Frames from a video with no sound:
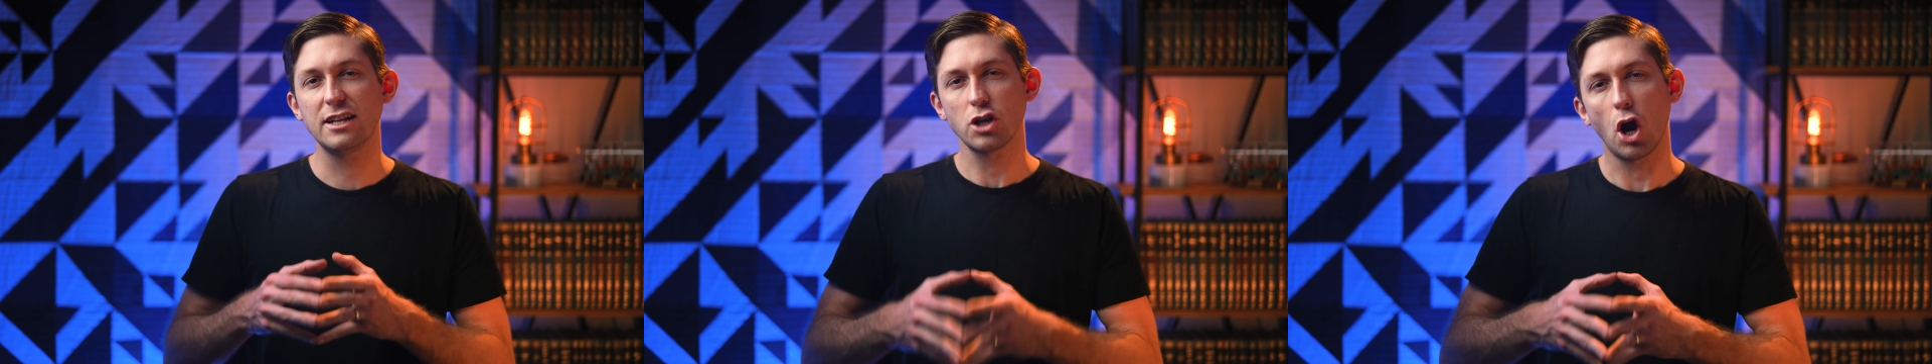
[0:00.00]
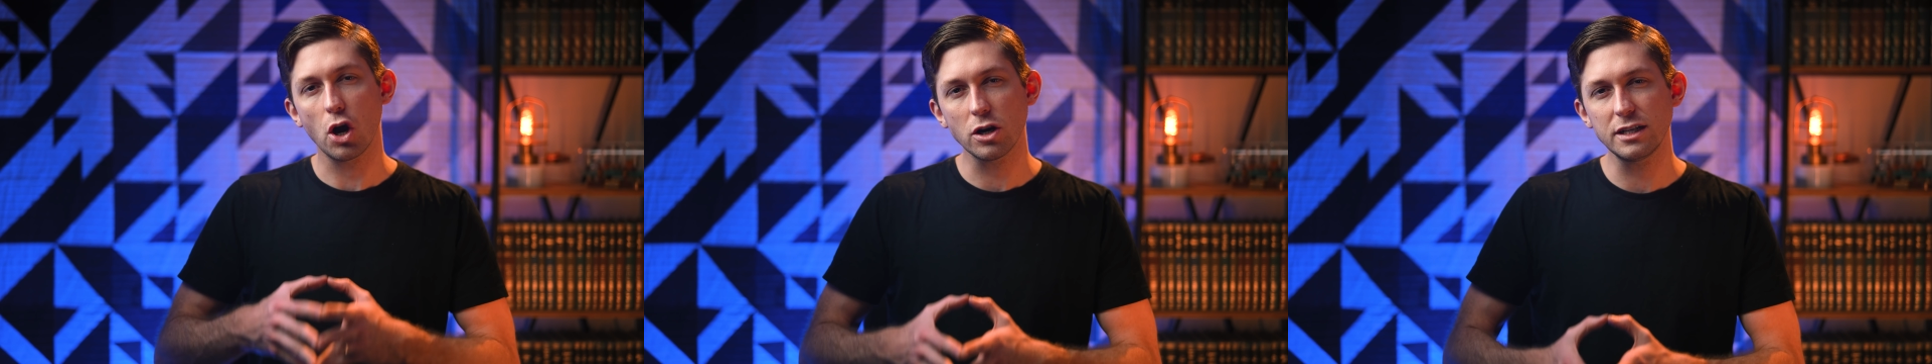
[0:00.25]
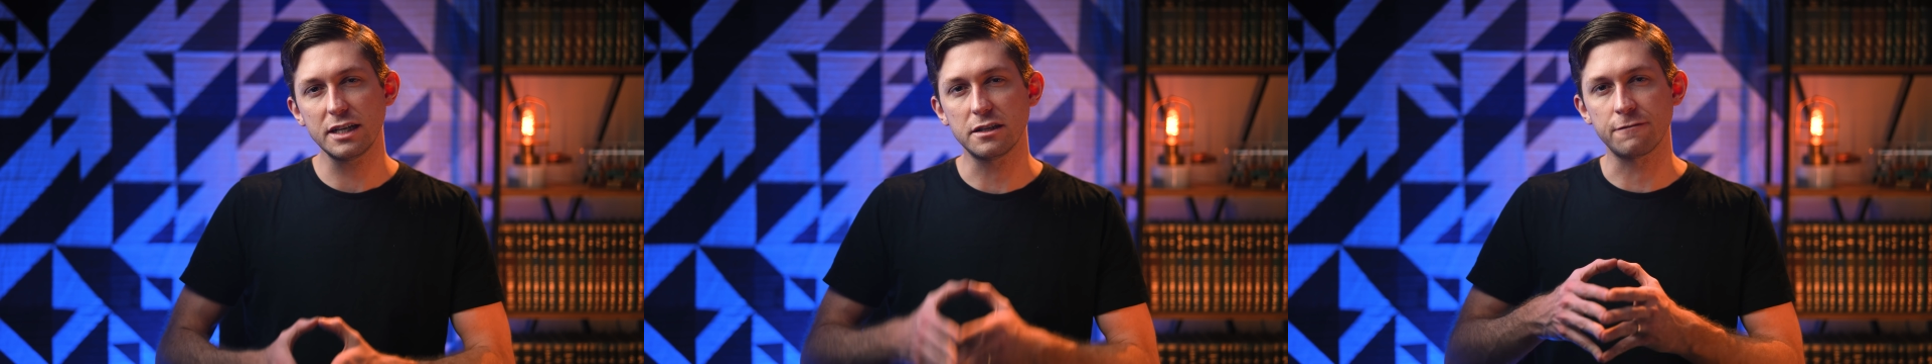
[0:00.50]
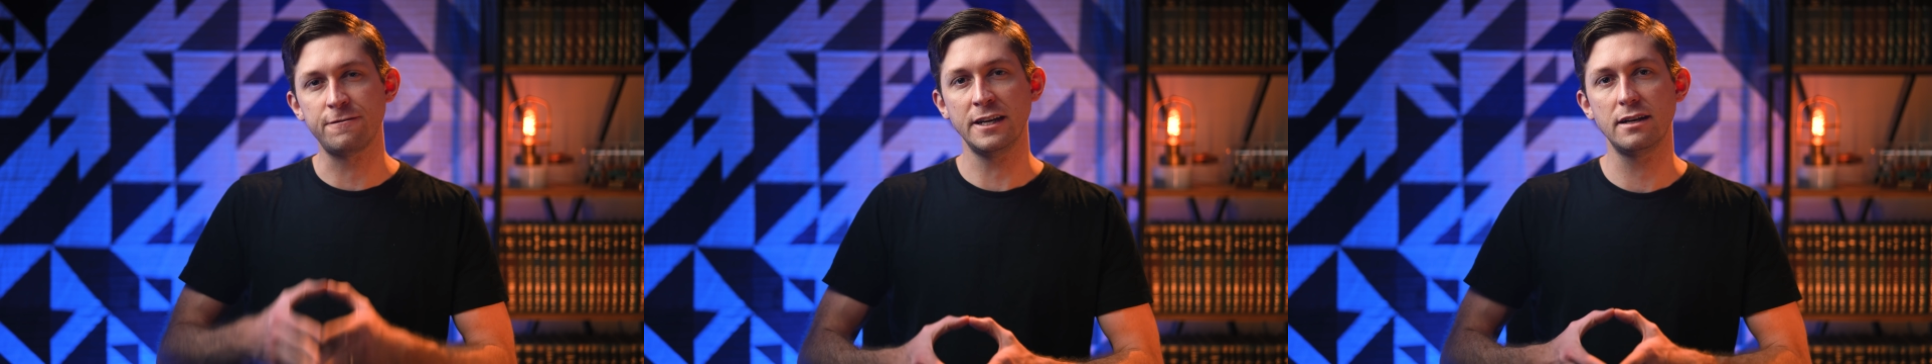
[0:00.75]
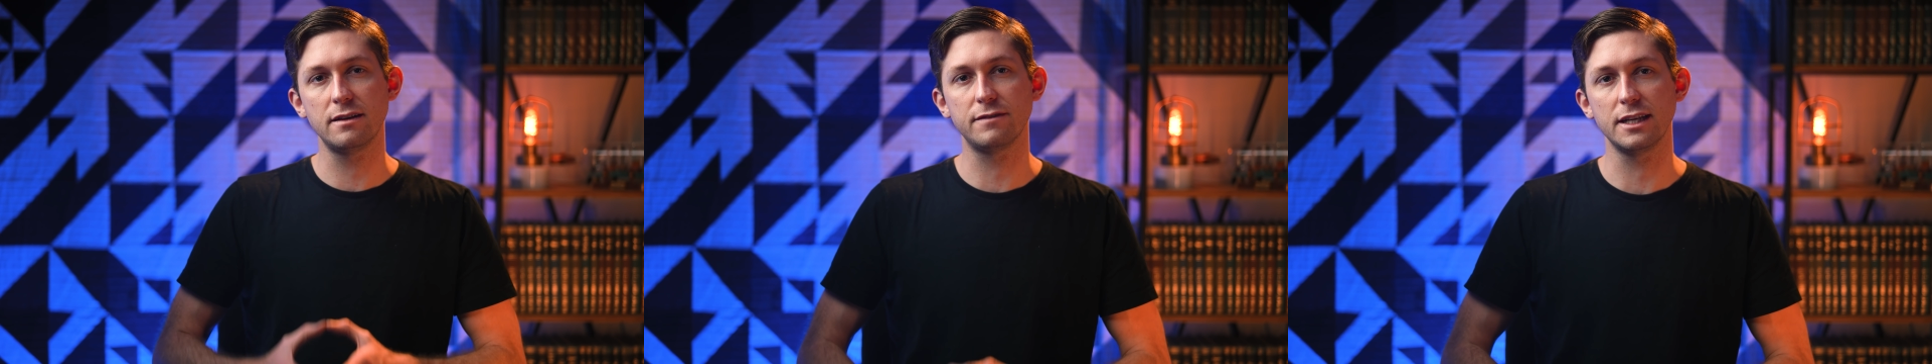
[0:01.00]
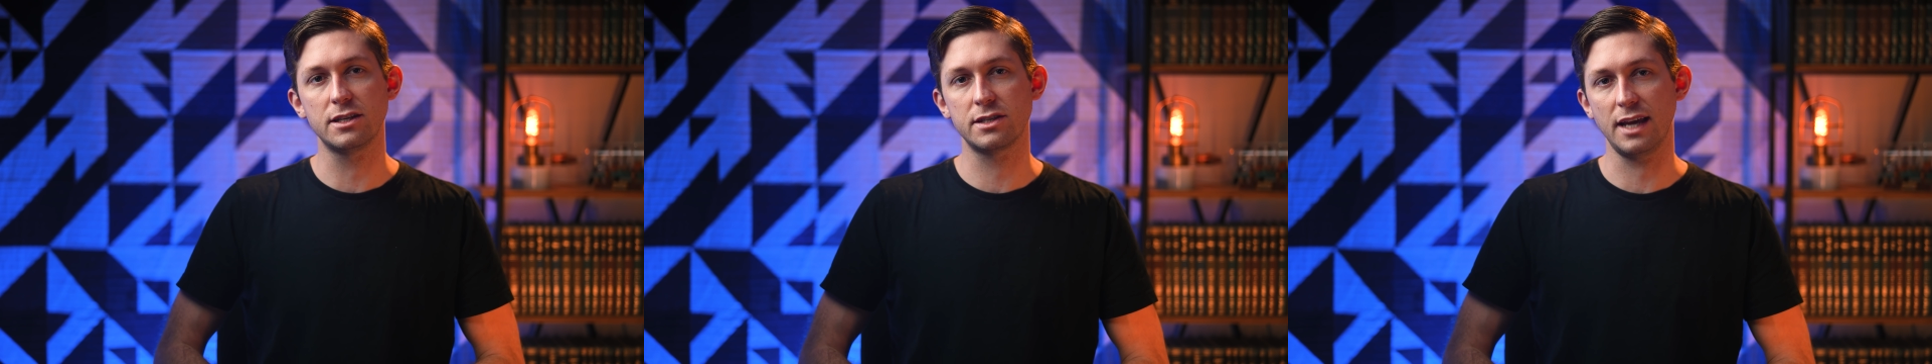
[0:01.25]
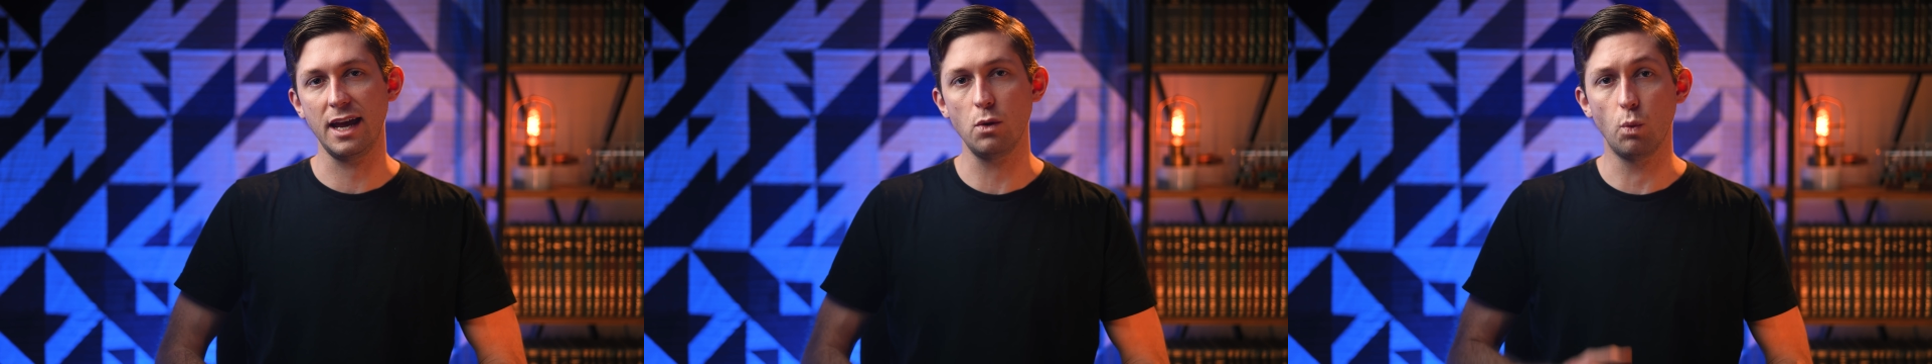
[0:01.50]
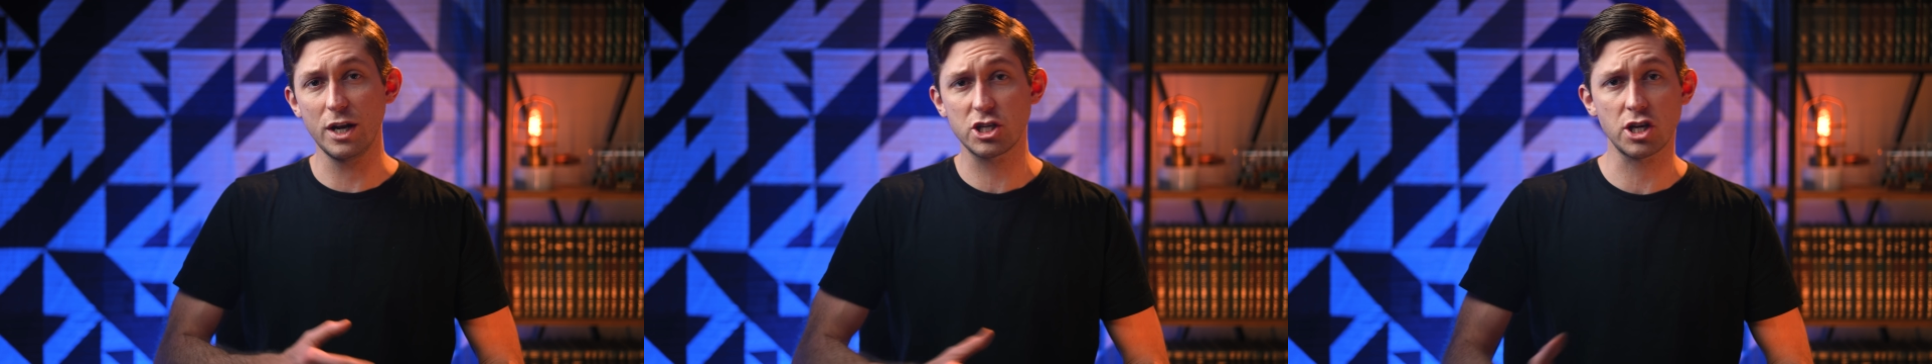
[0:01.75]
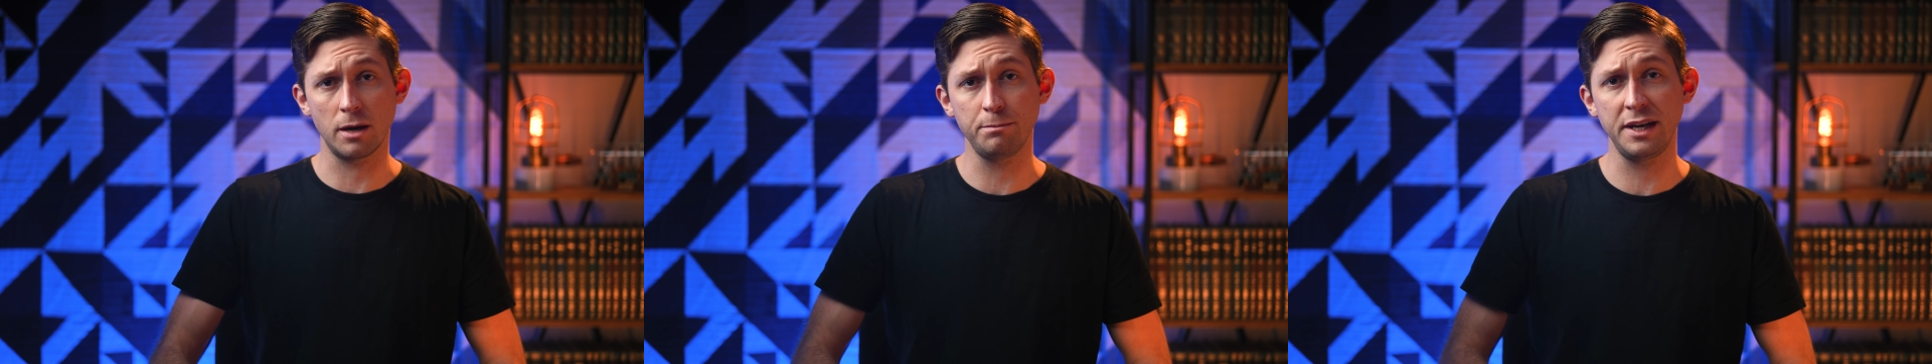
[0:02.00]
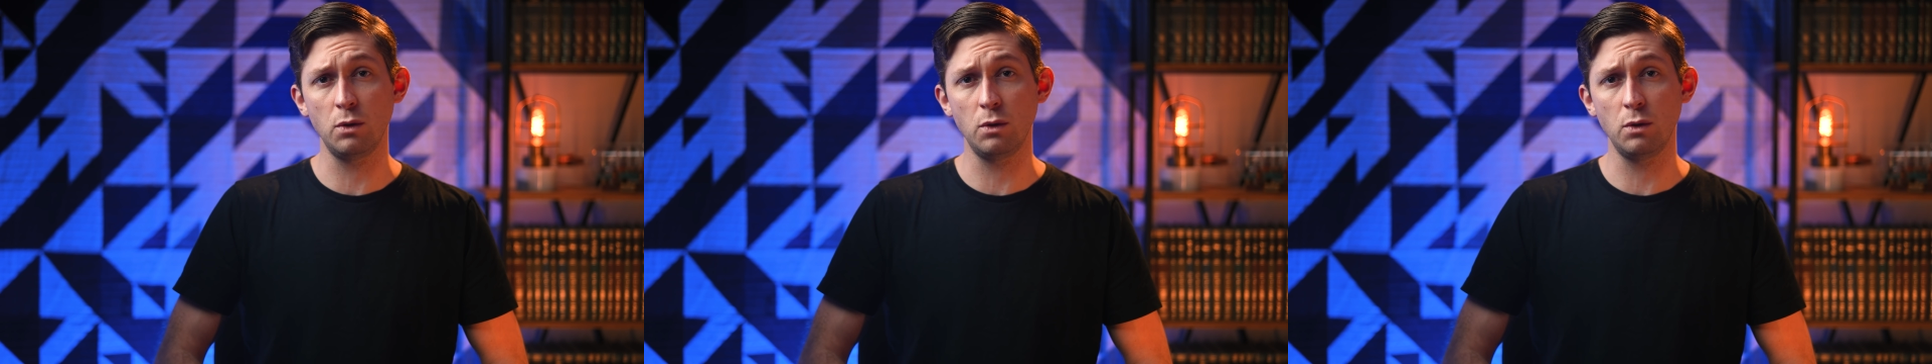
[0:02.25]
It's hard to definitively say which company